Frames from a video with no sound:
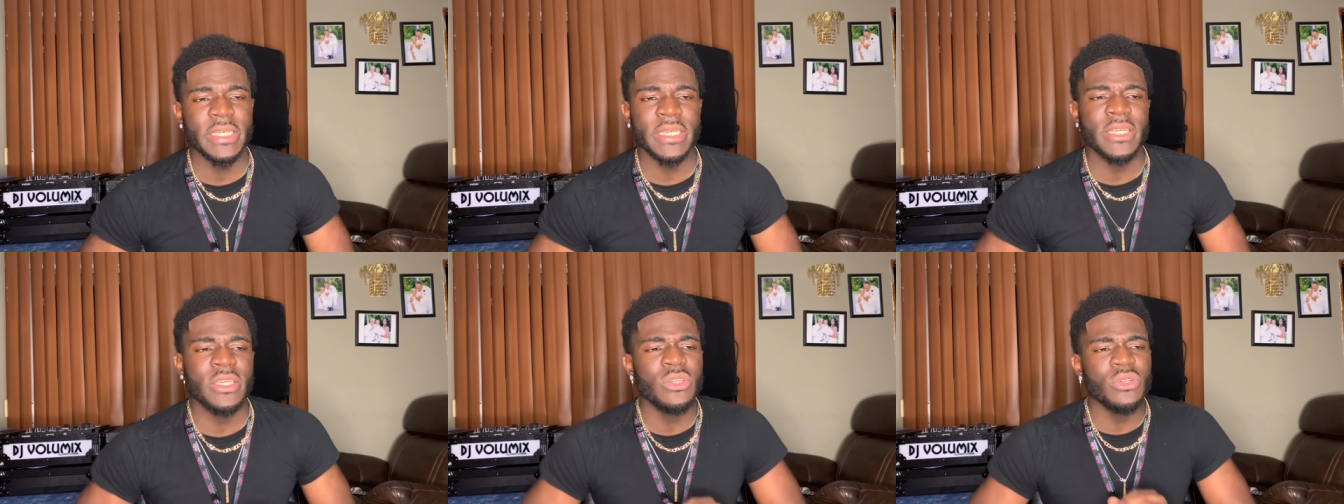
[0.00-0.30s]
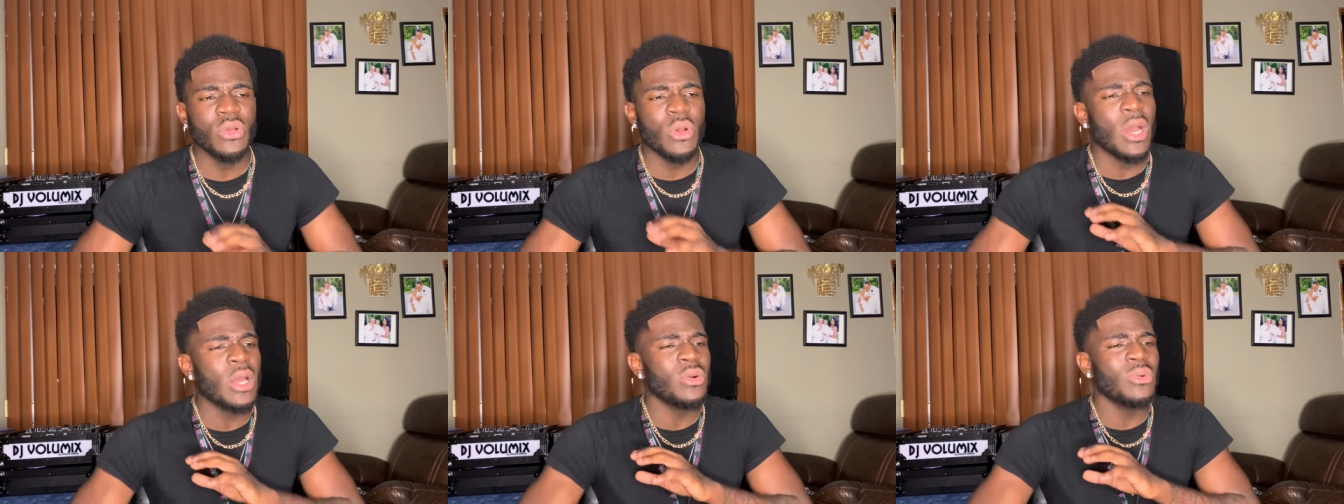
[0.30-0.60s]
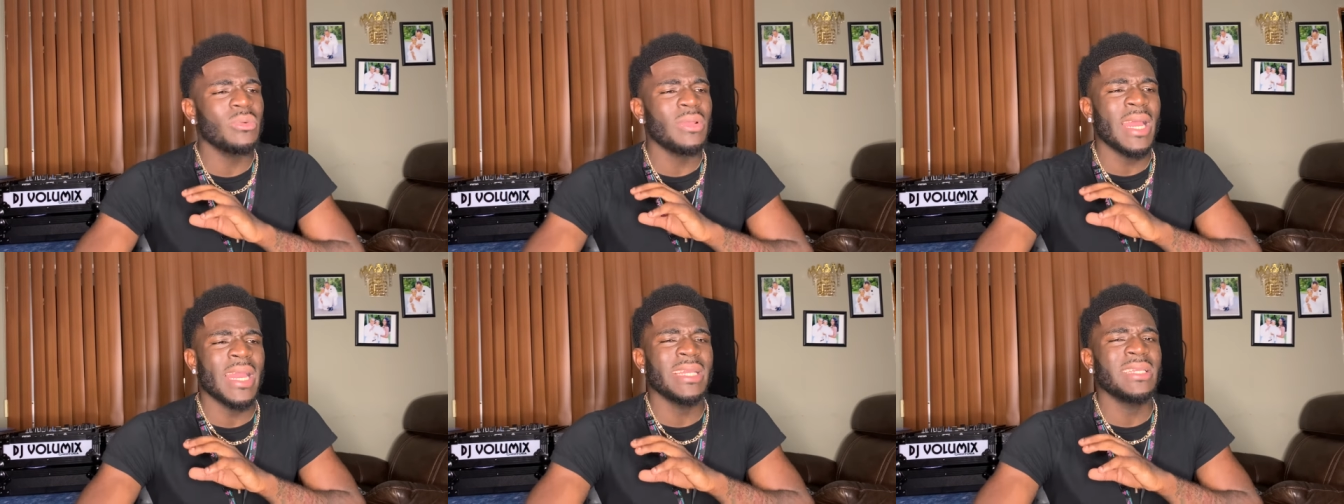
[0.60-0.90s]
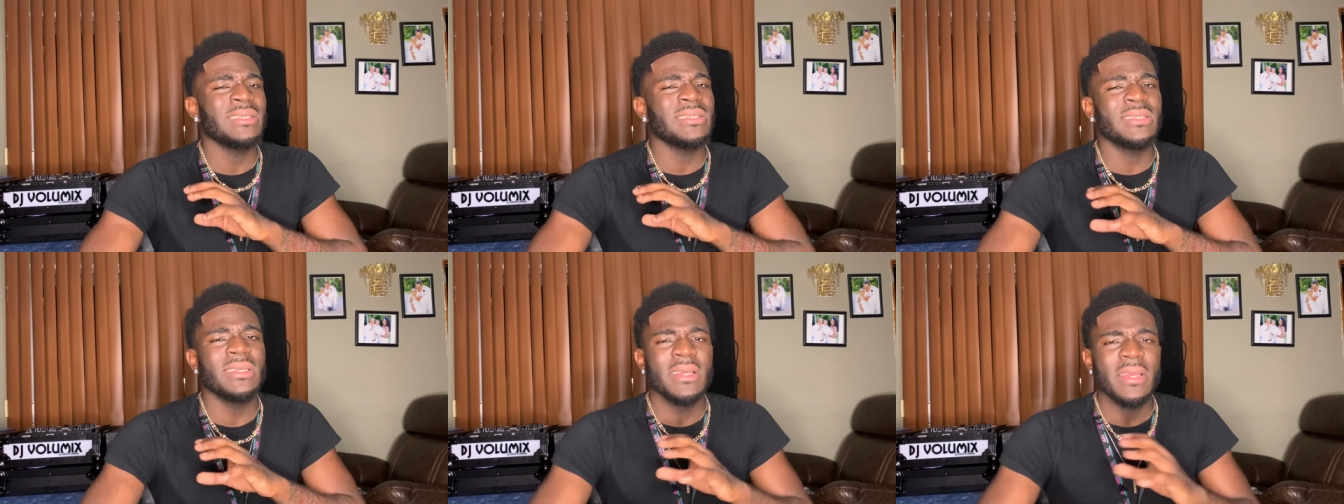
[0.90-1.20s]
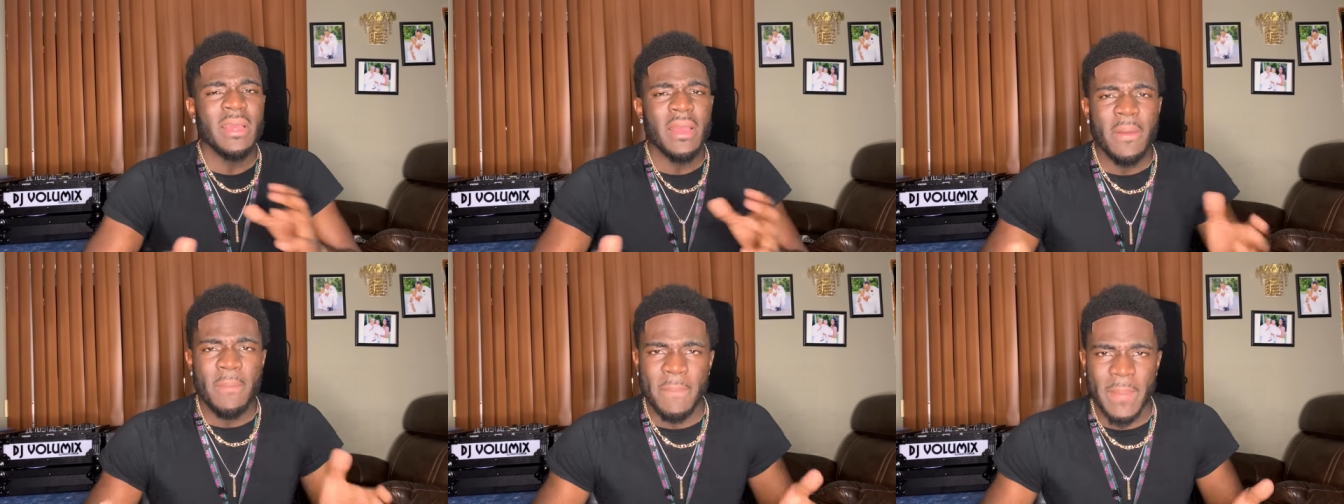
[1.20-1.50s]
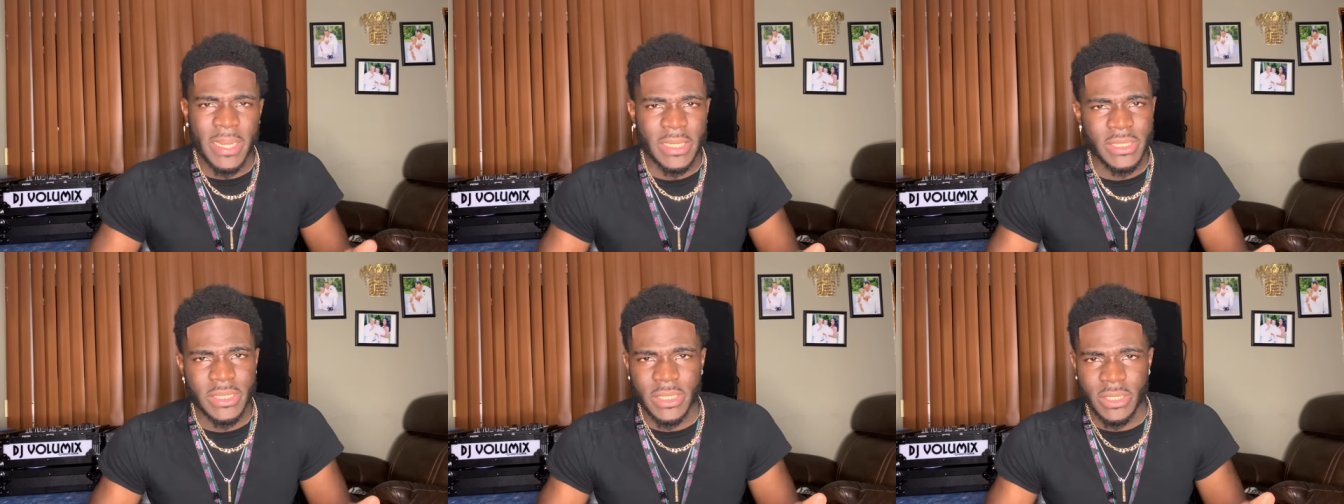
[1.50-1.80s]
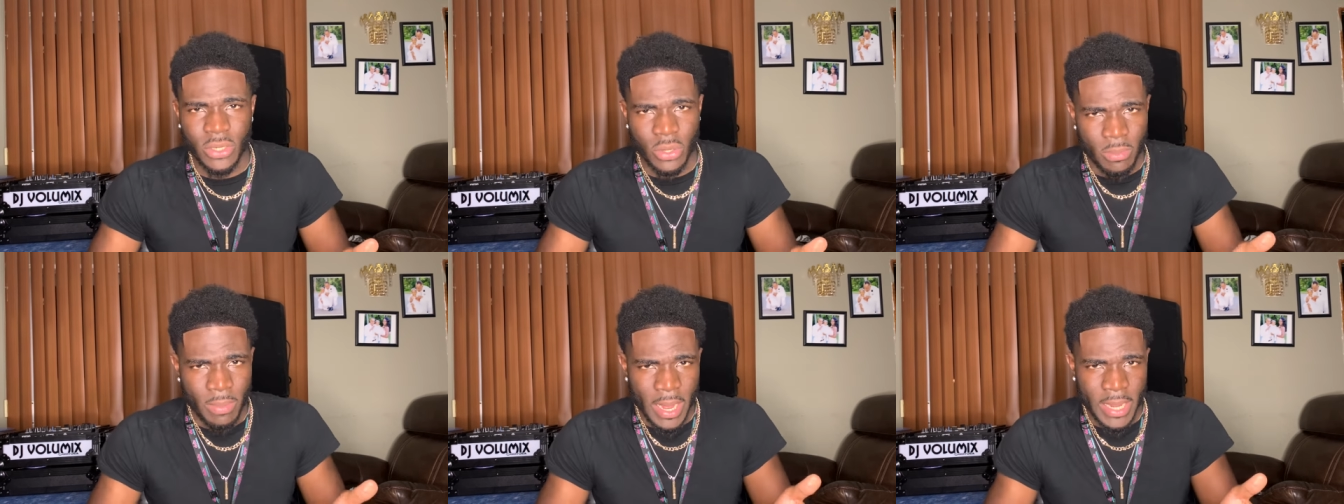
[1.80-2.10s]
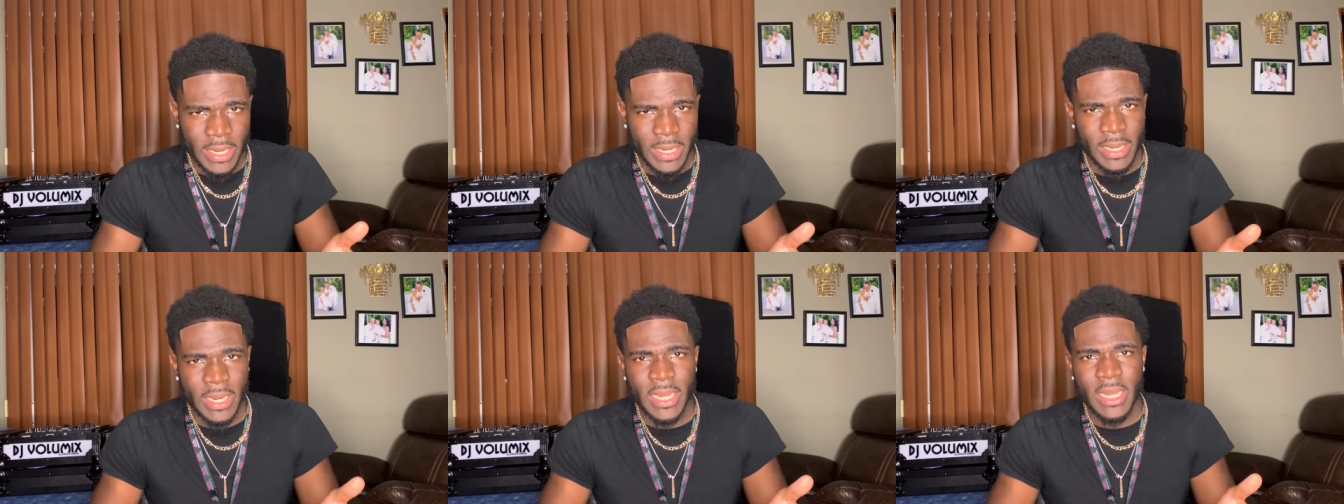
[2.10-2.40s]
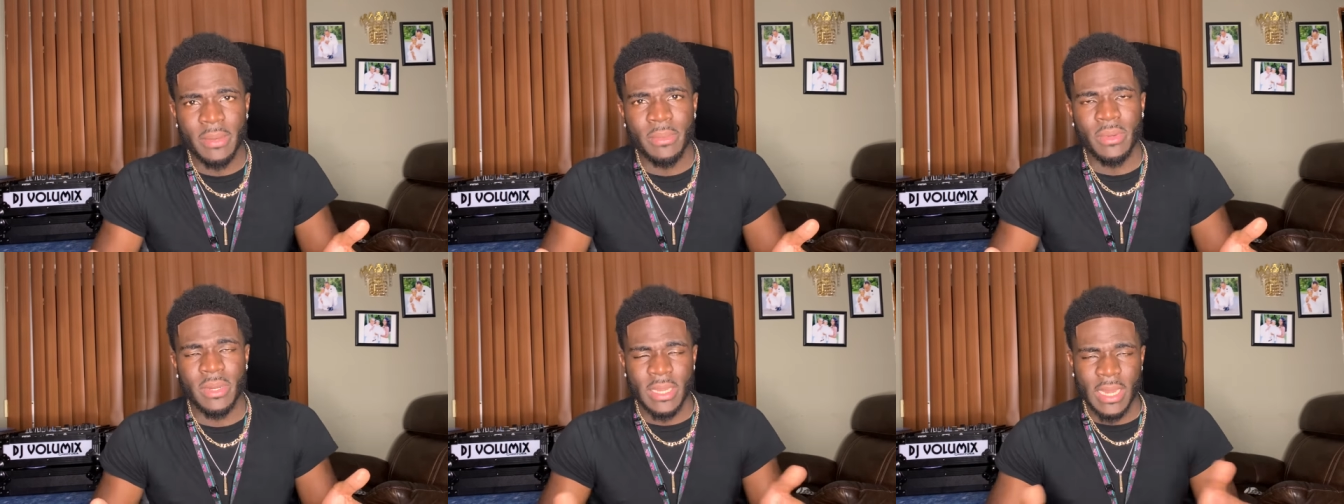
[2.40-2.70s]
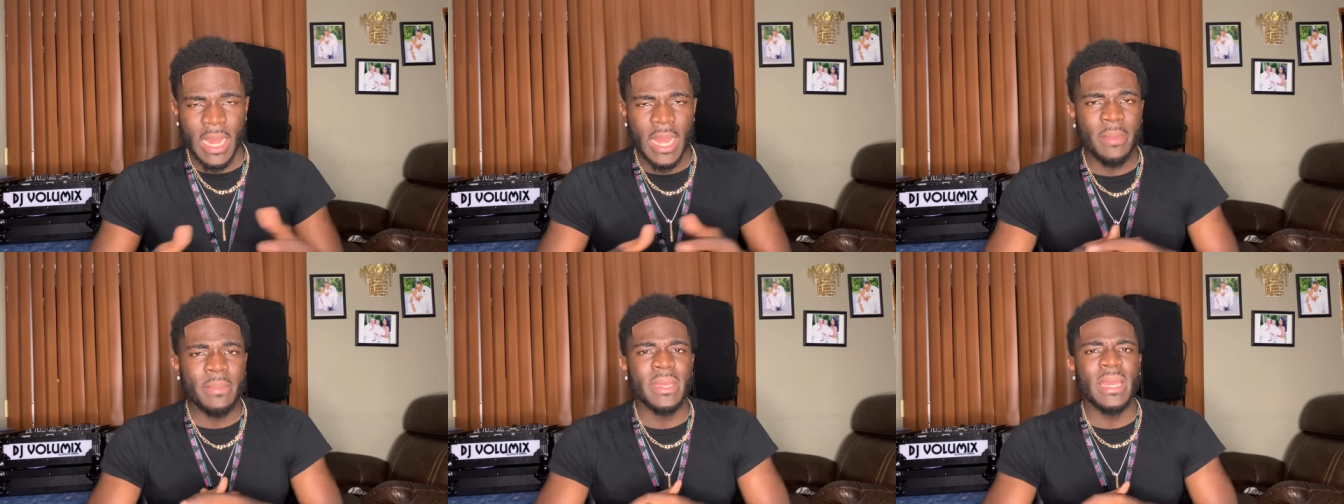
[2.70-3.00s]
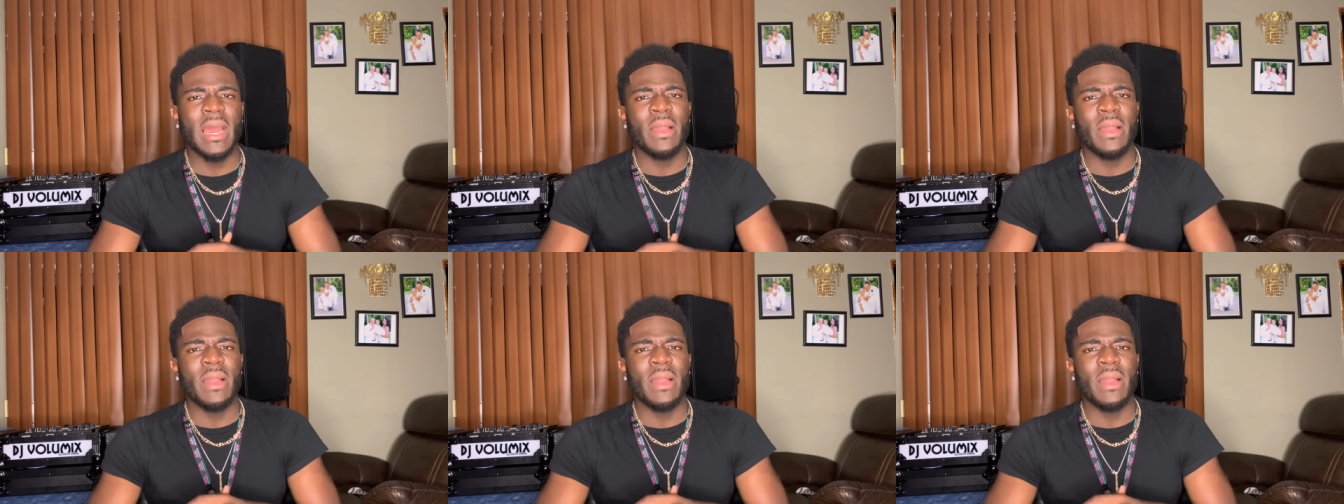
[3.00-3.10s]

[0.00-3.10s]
And, you know, I don't like to mention nobody's name or Diamond.